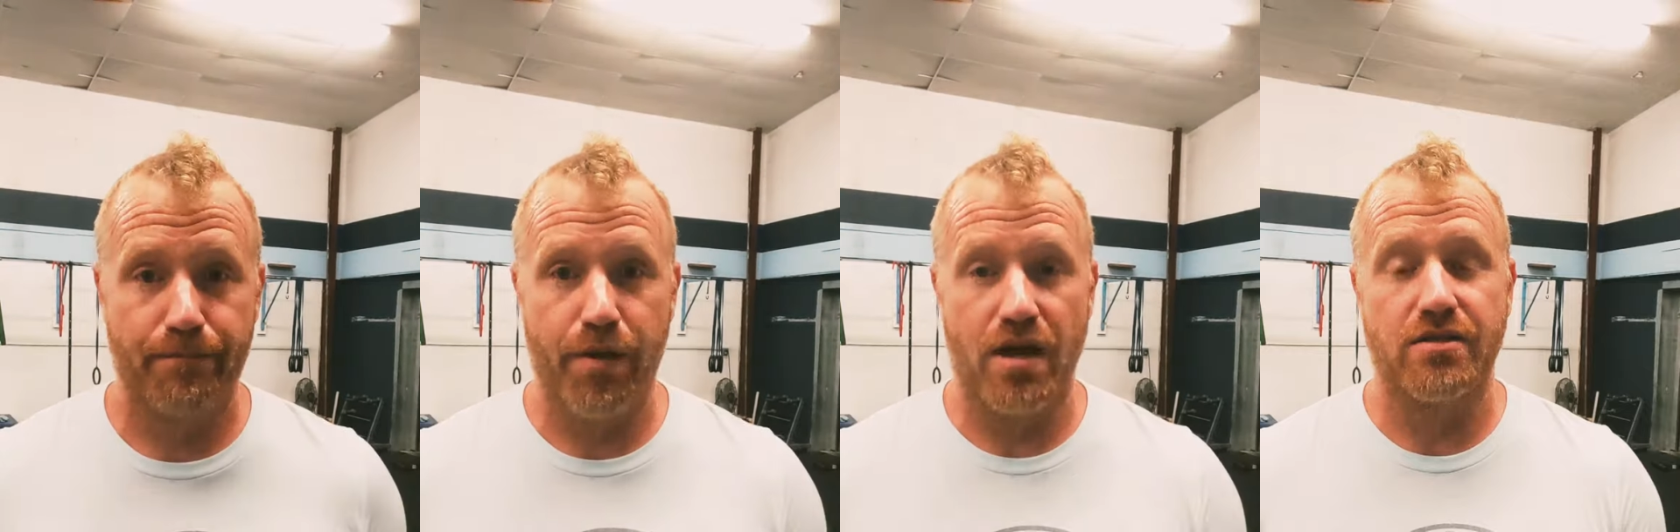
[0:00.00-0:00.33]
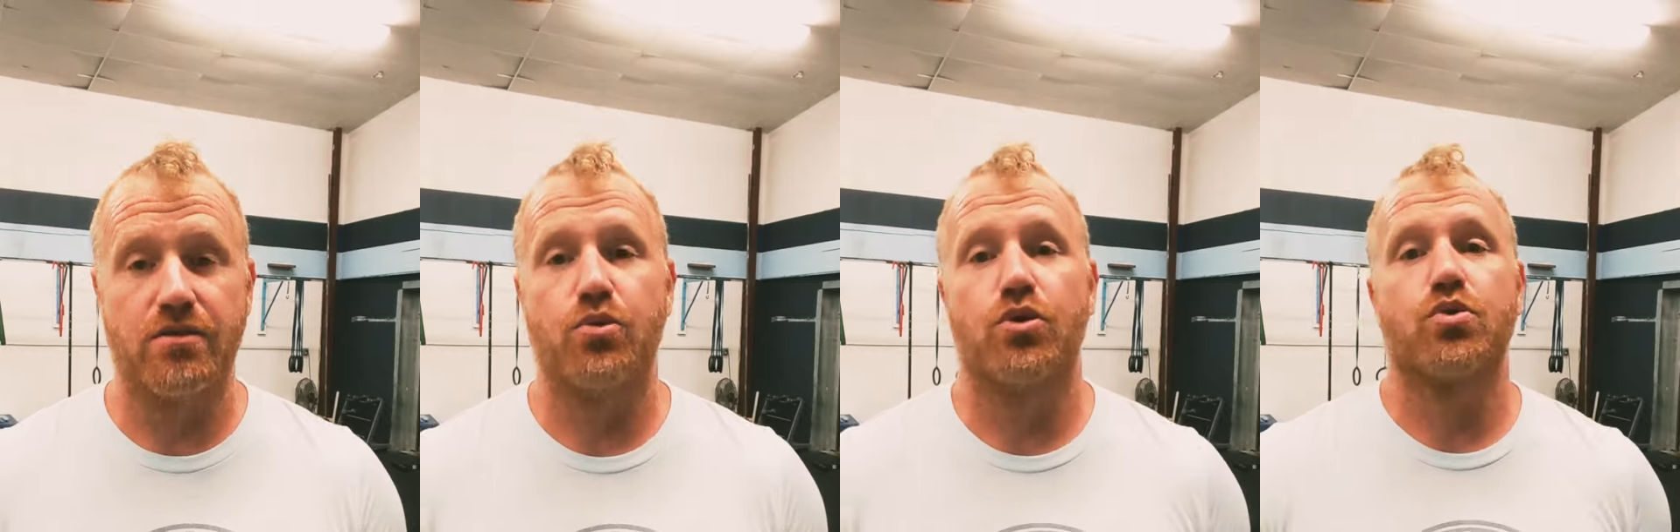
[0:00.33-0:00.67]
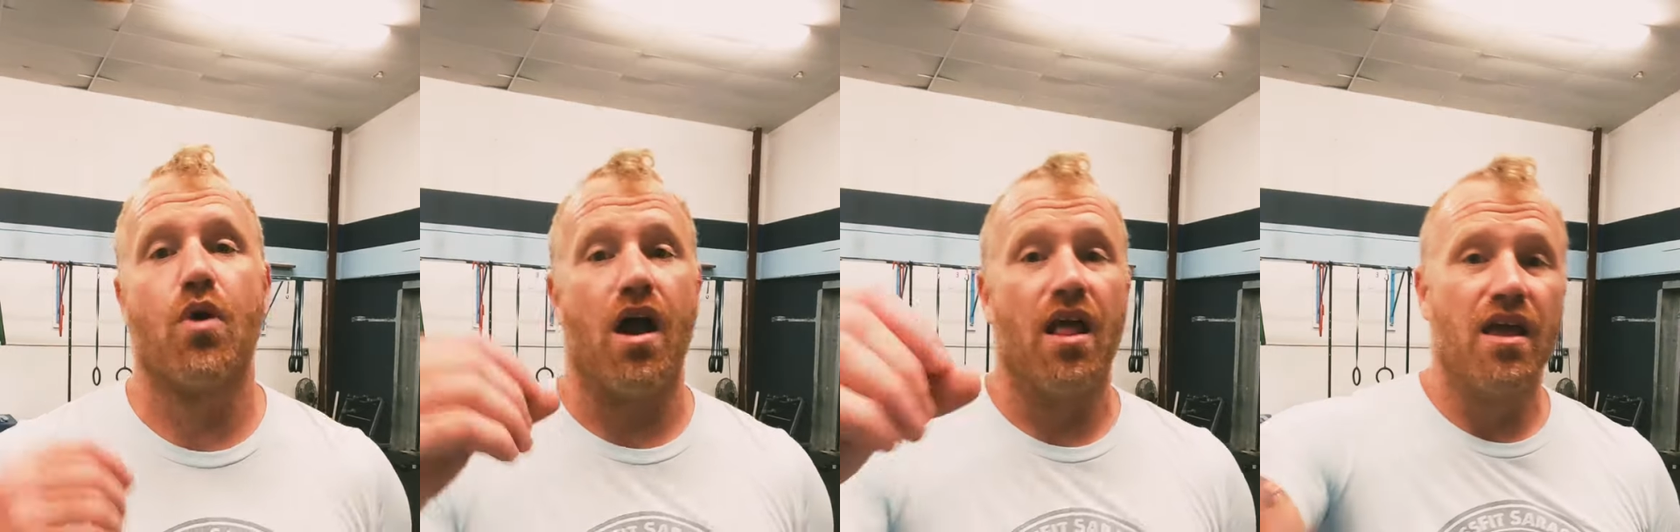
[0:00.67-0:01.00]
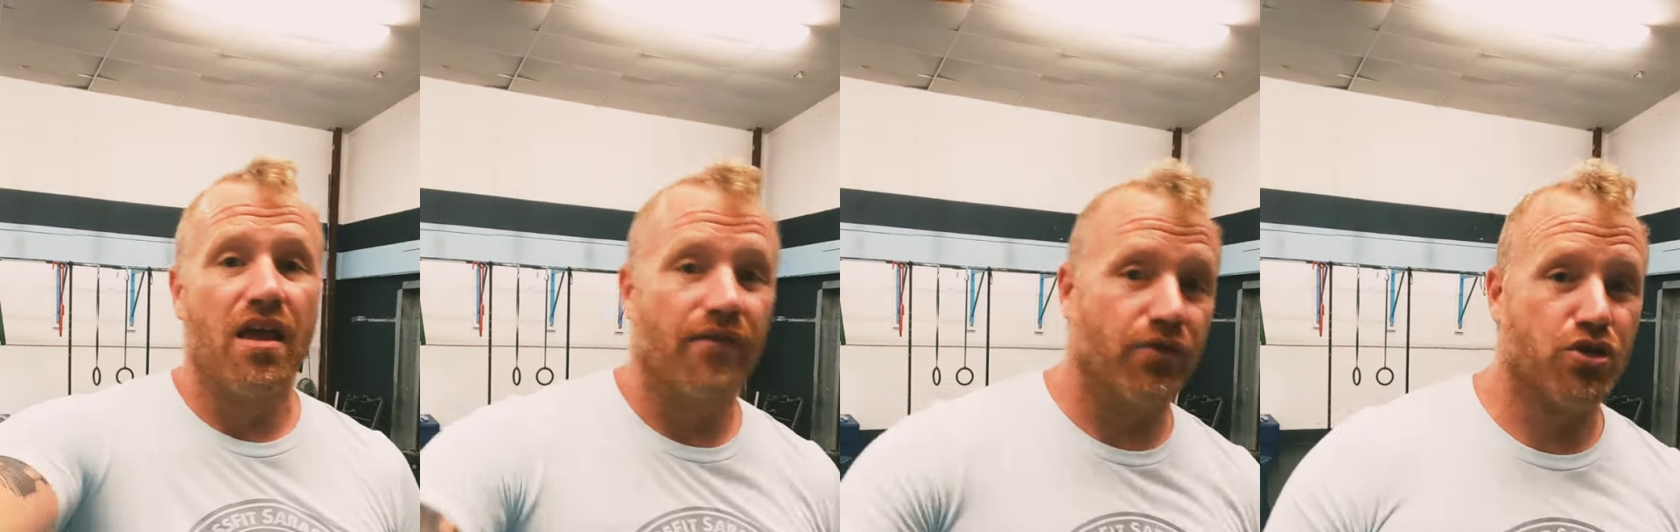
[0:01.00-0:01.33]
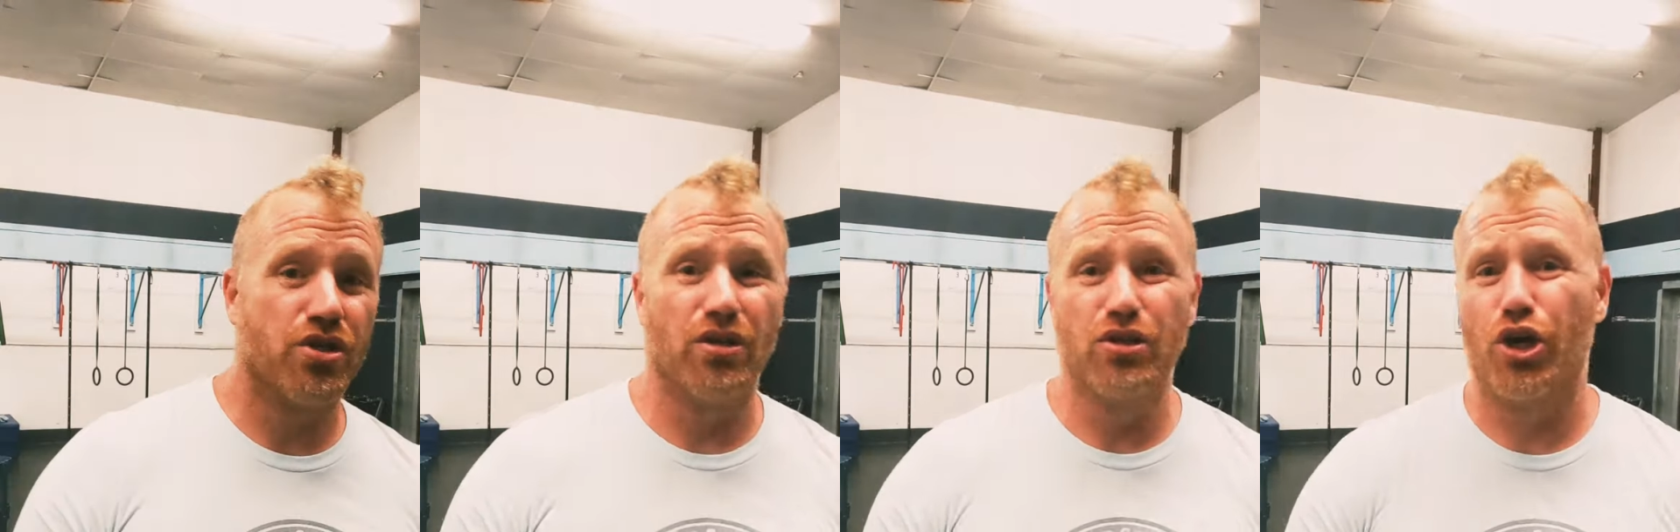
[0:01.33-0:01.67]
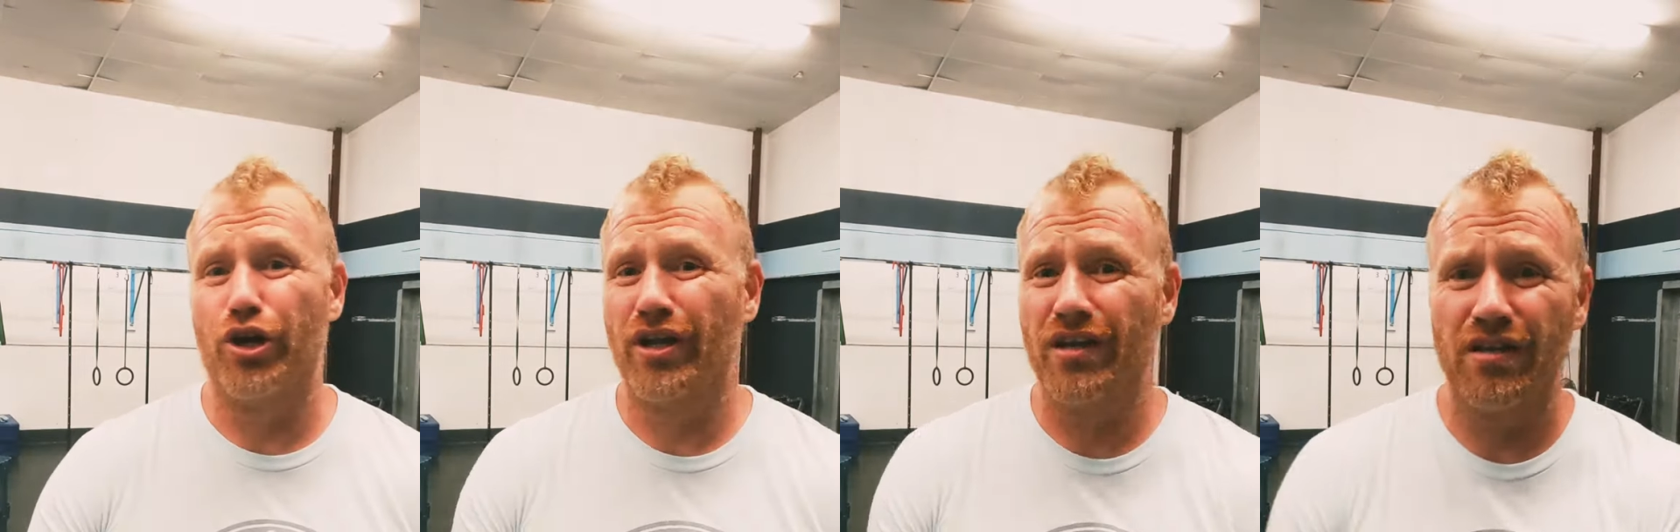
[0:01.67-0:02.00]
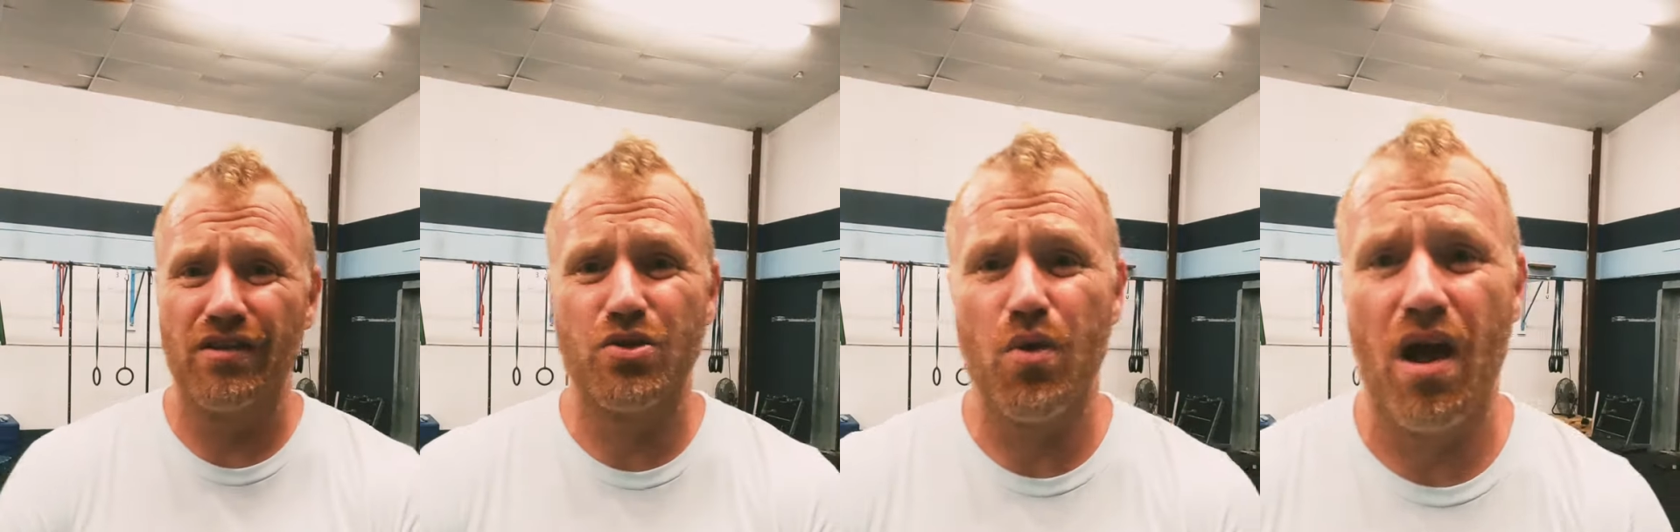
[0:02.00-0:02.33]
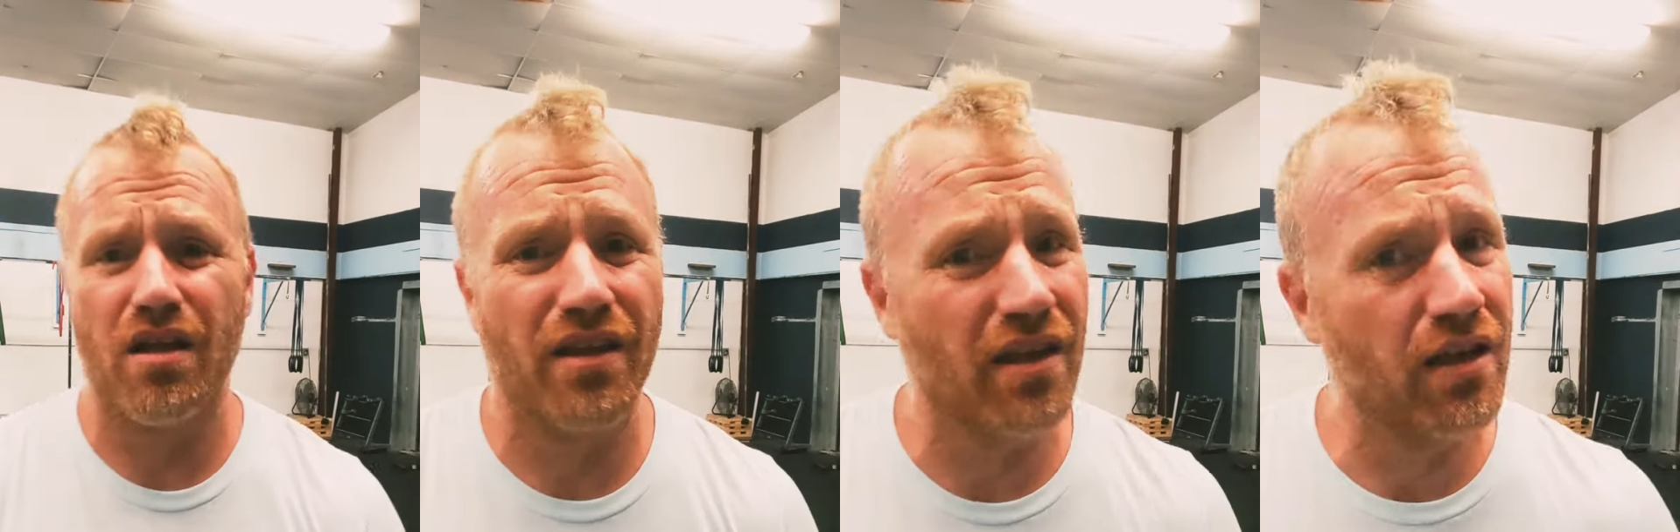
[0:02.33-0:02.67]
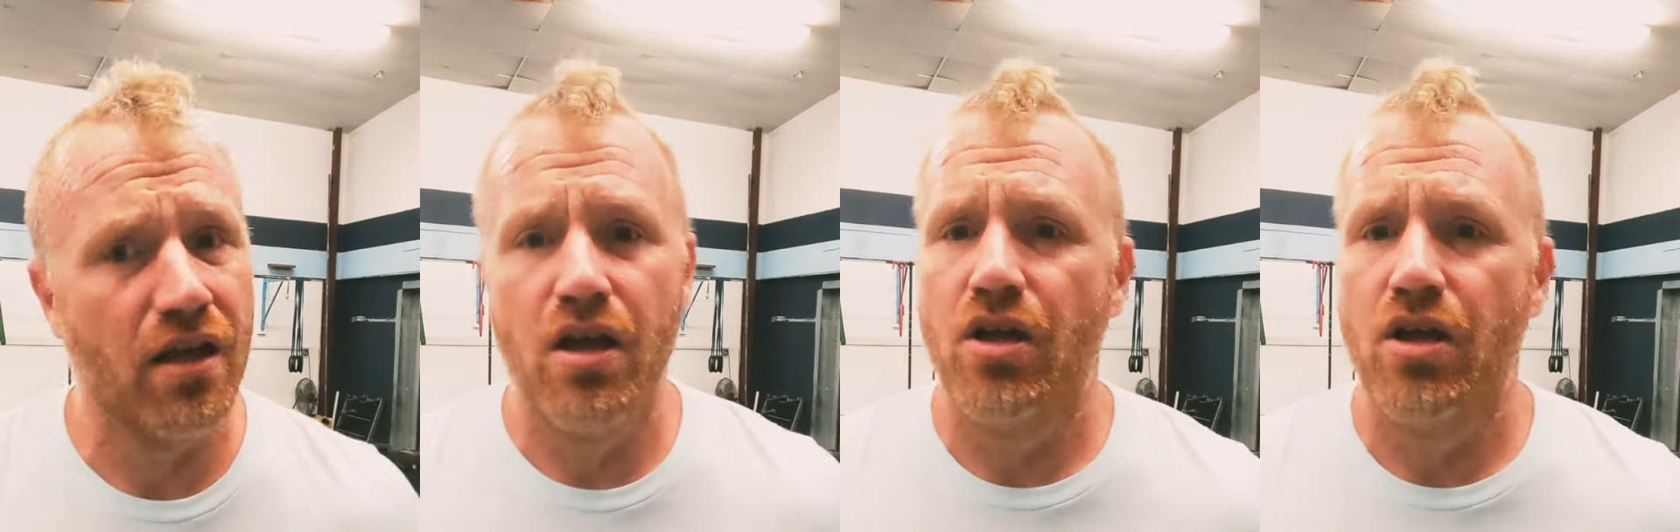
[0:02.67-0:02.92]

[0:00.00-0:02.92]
process them through a squat. If you're still learning the squat clean,